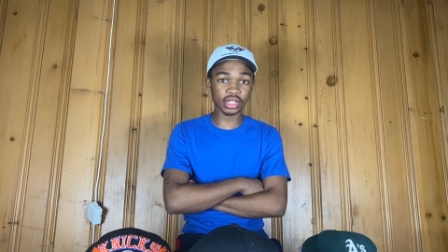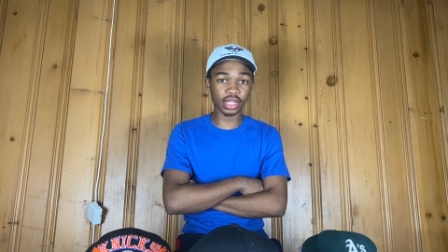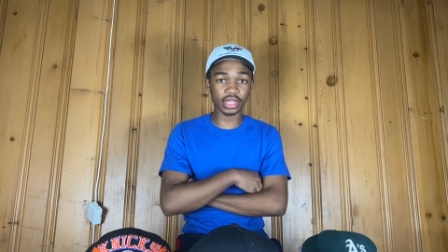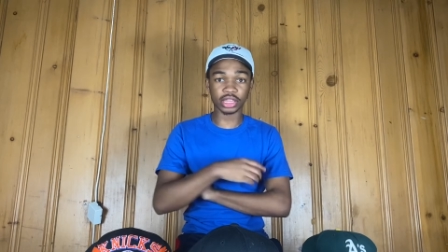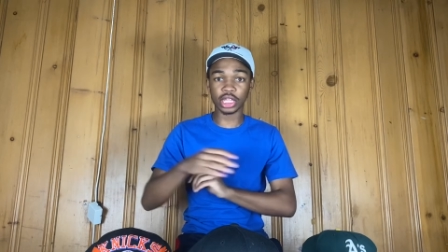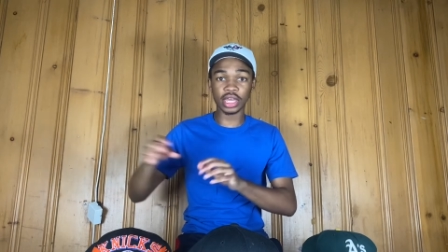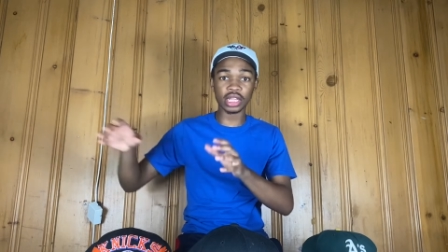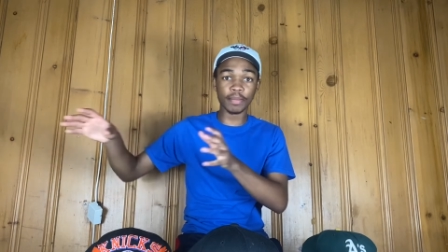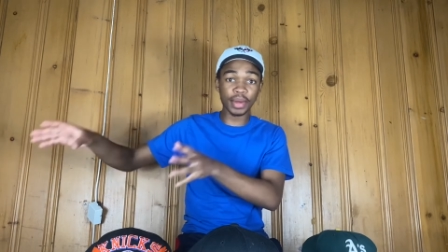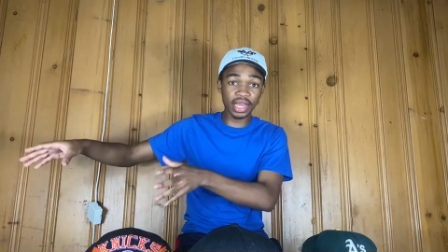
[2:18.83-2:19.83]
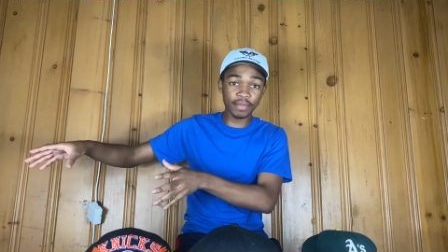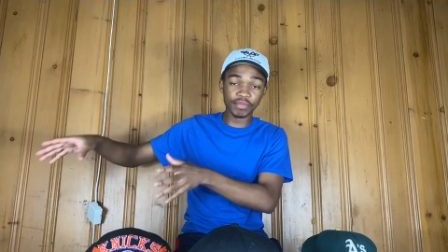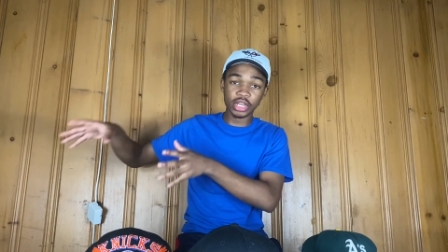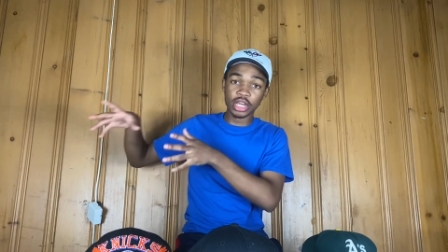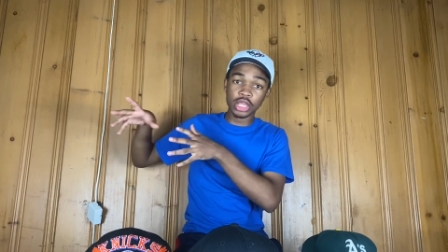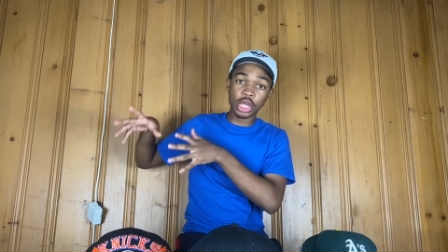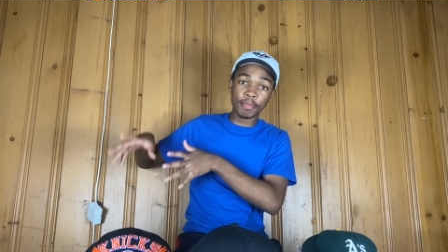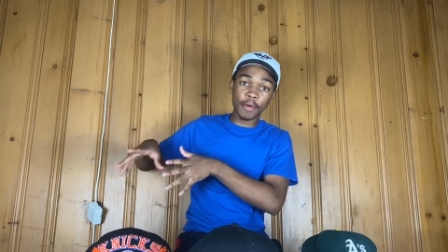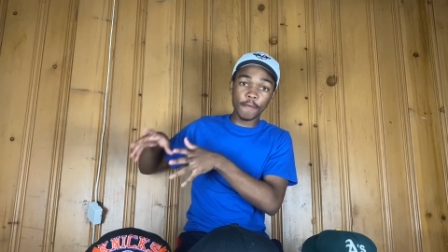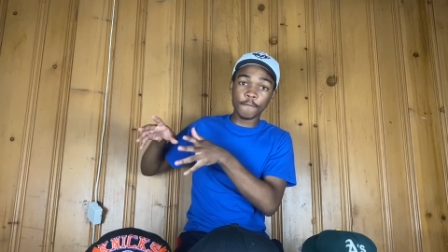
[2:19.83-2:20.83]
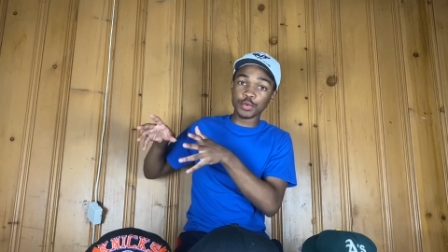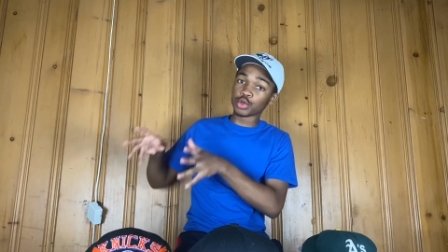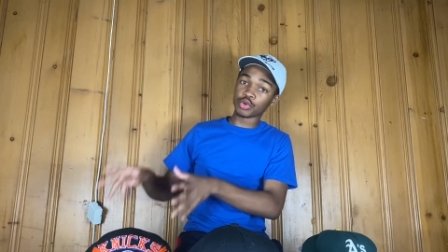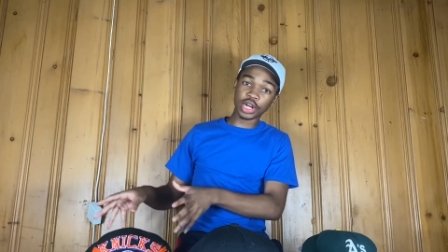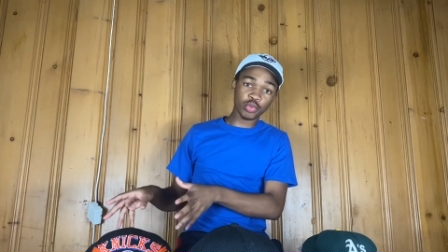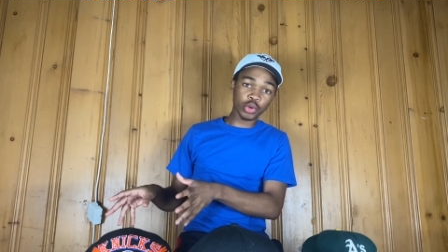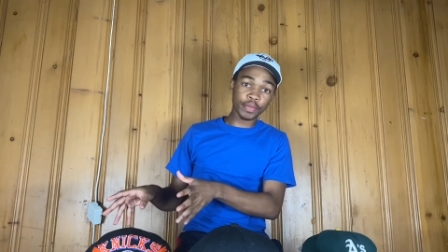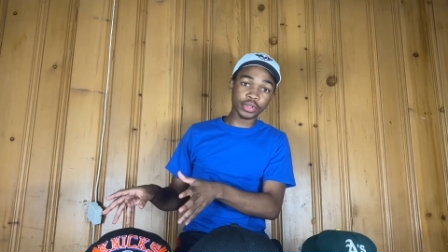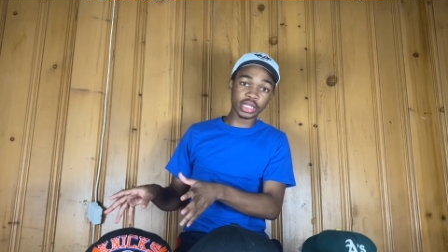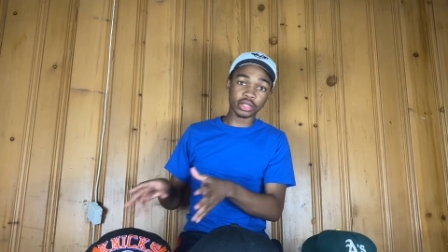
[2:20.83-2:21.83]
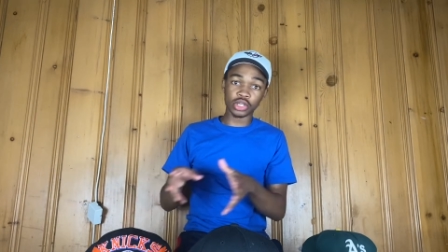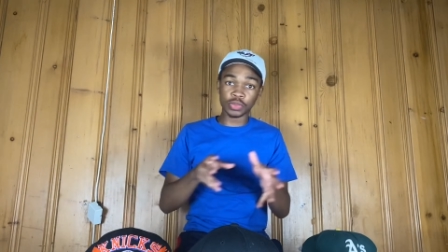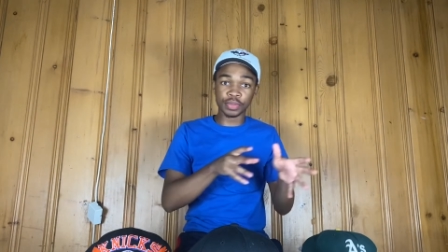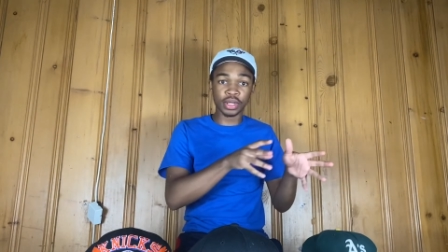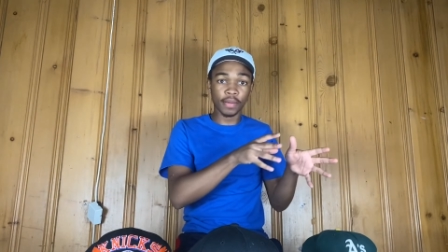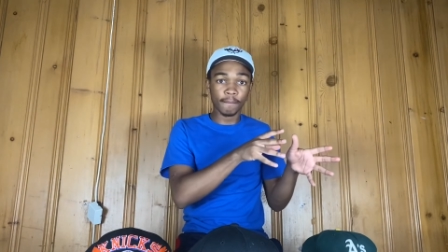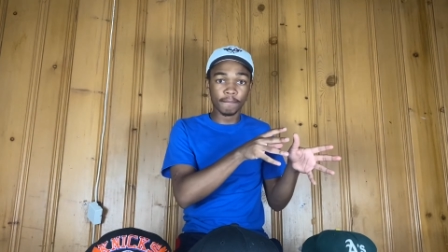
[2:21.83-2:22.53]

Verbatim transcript: Like, in the paint, they're both great rim protectors, but